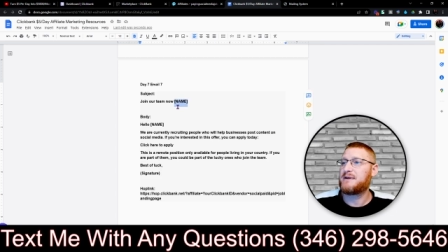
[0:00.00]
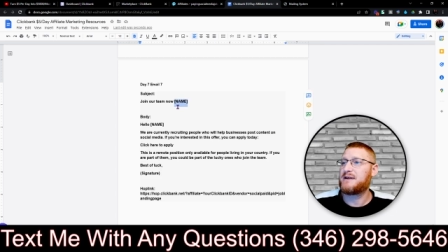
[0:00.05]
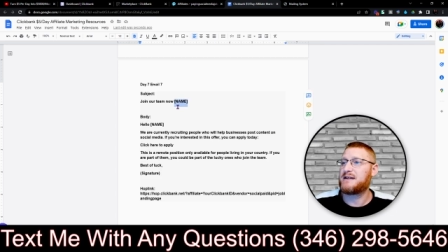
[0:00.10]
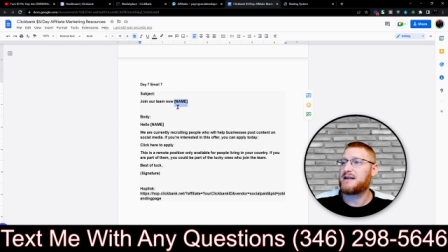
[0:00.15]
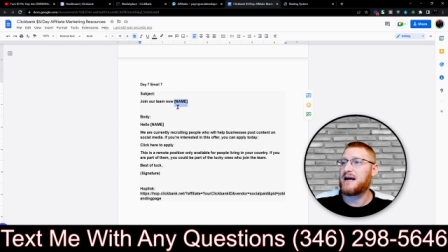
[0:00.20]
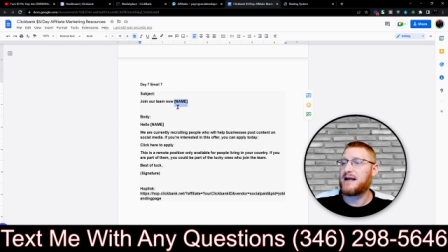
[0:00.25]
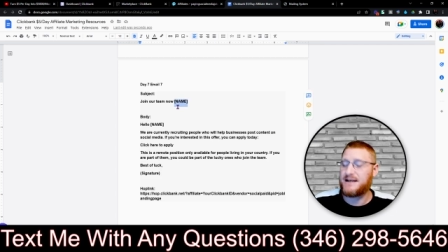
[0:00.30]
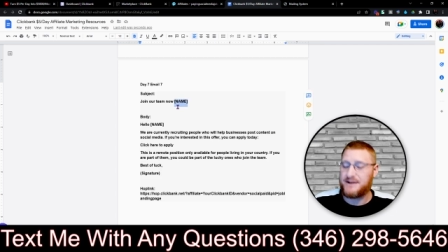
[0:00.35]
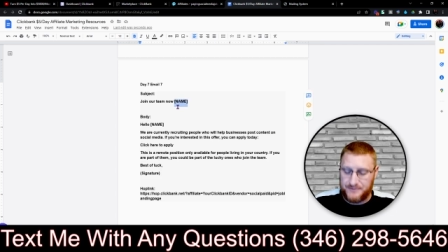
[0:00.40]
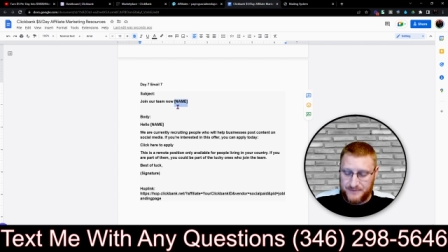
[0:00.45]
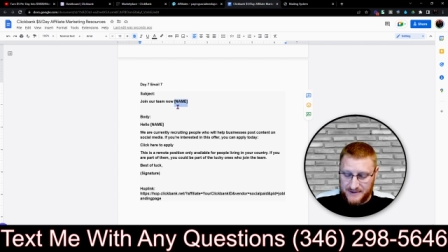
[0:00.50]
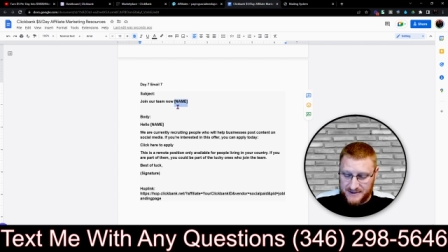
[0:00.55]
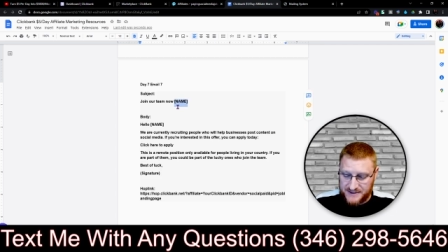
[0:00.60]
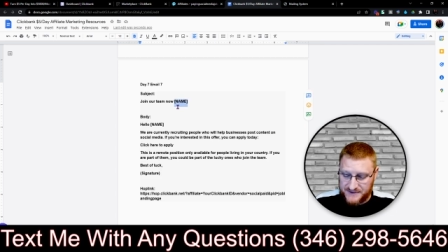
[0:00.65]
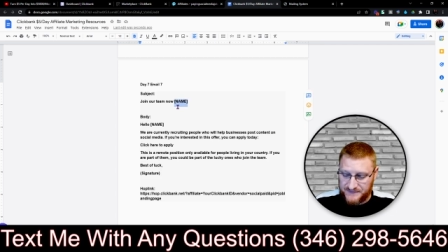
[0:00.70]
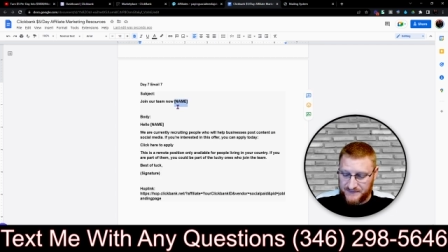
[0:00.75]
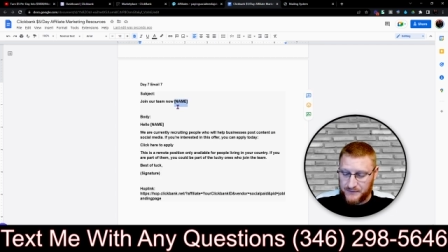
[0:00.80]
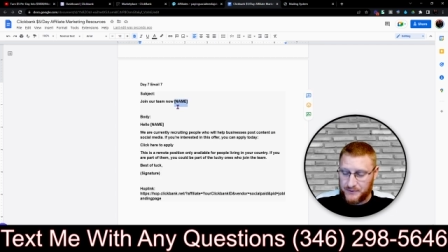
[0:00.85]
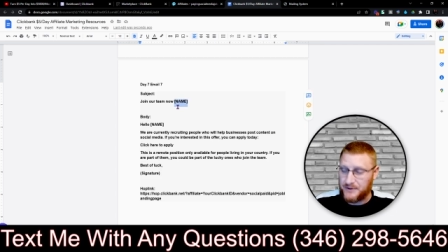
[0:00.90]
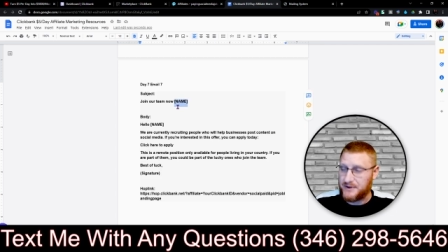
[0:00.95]
and I do this
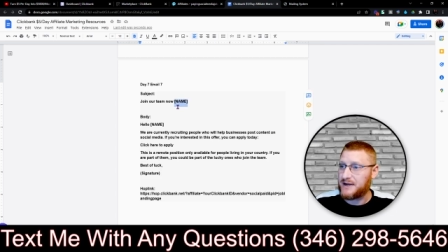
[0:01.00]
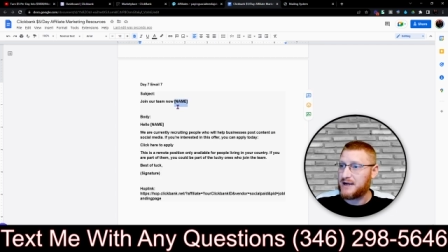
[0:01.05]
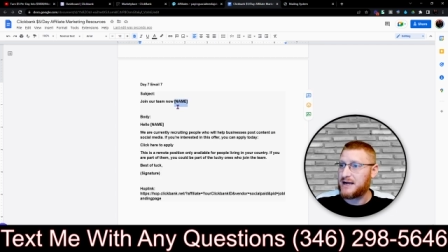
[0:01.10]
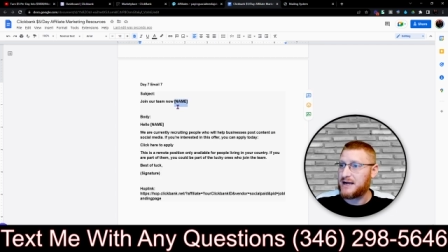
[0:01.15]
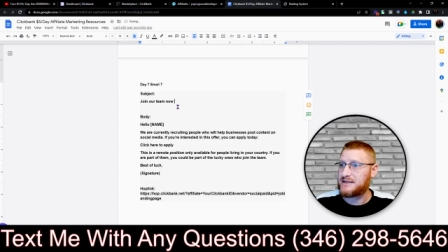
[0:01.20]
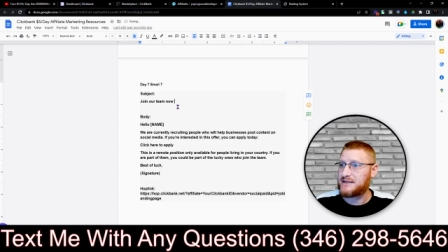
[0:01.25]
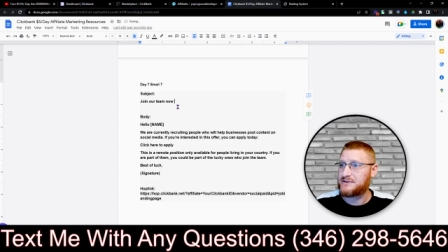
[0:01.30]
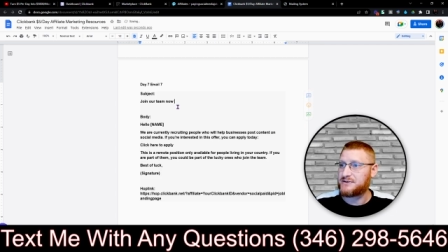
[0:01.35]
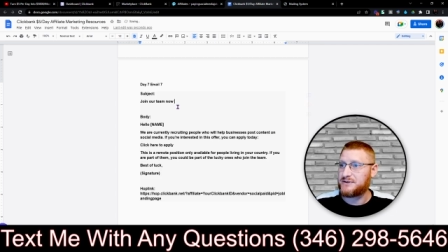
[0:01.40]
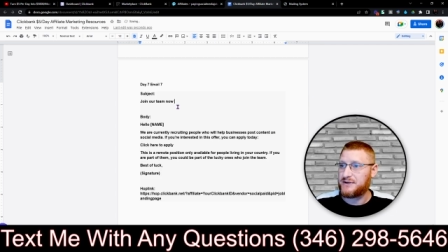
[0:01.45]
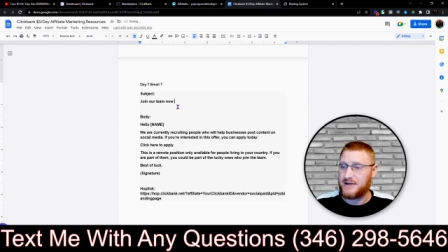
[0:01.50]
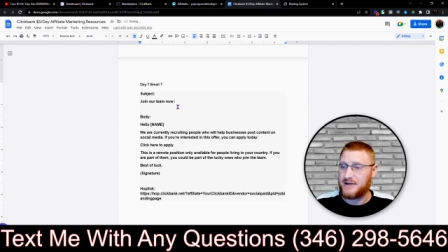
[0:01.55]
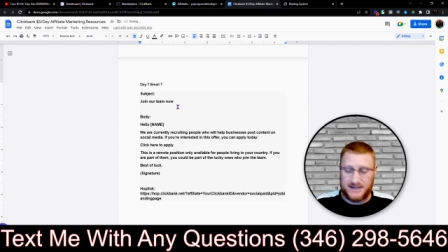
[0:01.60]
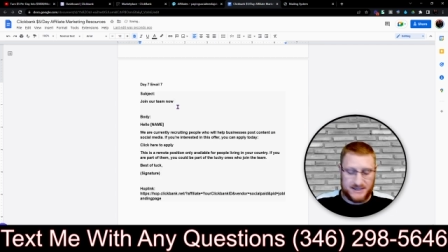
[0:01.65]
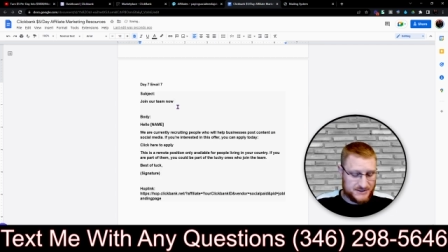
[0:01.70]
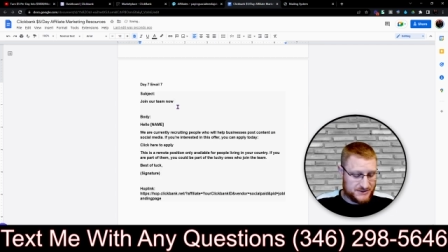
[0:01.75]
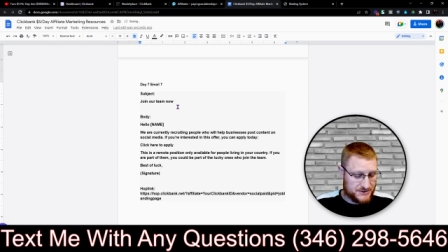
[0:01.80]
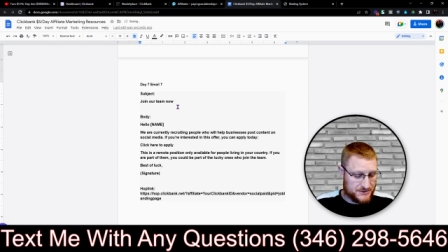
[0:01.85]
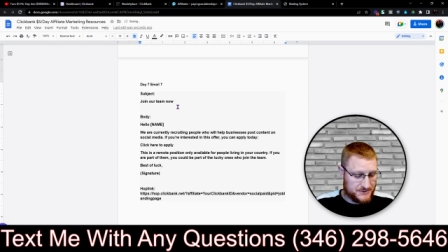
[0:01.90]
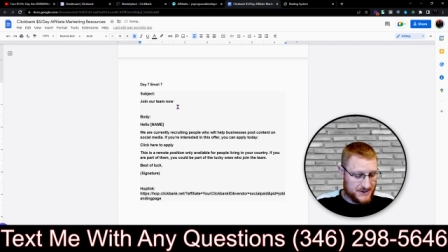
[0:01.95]
for you guys so you
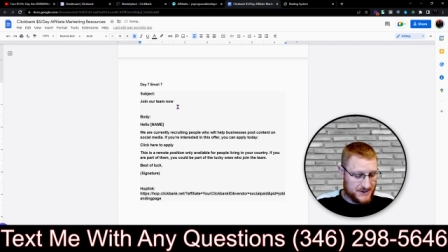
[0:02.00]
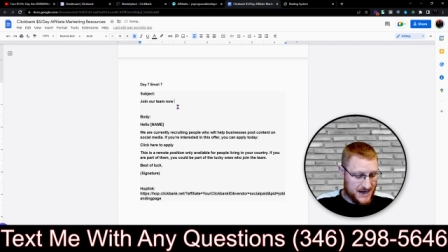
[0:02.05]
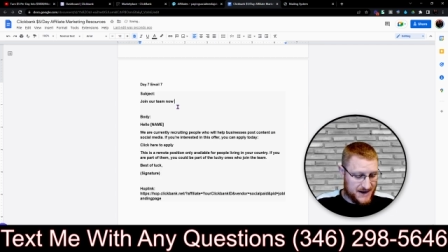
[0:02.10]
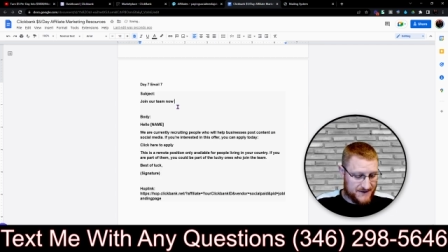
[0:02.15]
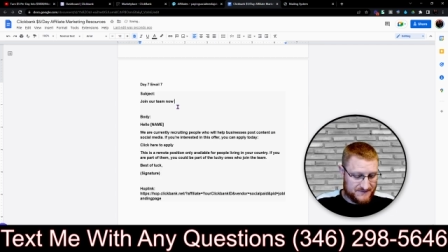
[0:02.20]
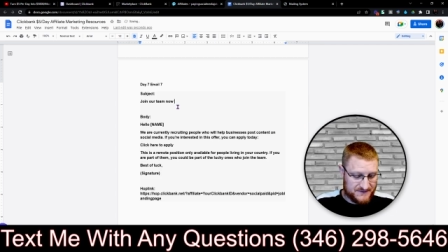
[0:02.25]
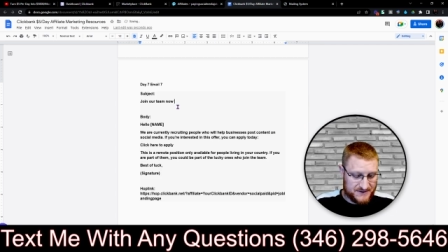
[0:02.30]
guys don't have